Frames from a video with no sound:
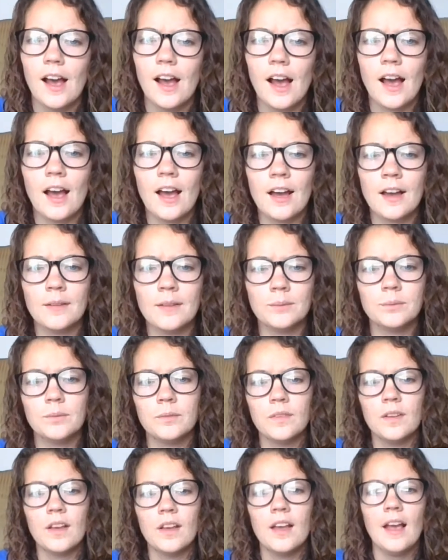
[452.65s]

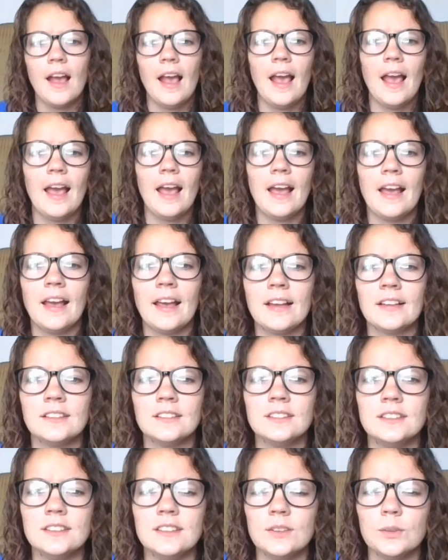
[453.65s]

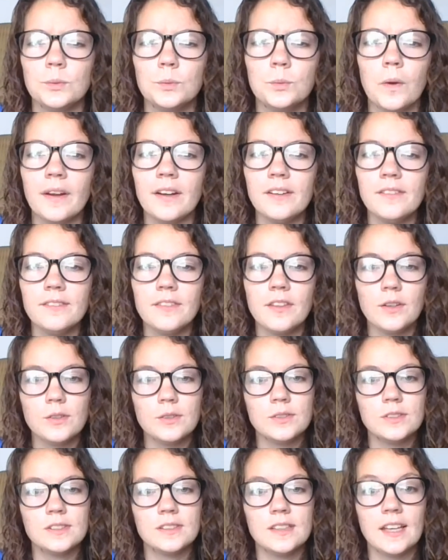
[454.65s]
And one of
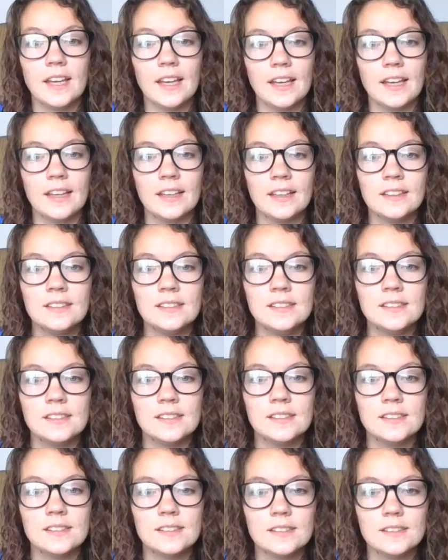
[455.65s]
those
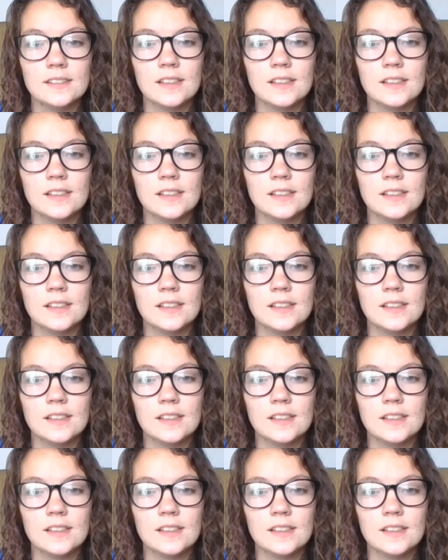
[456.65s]
kids,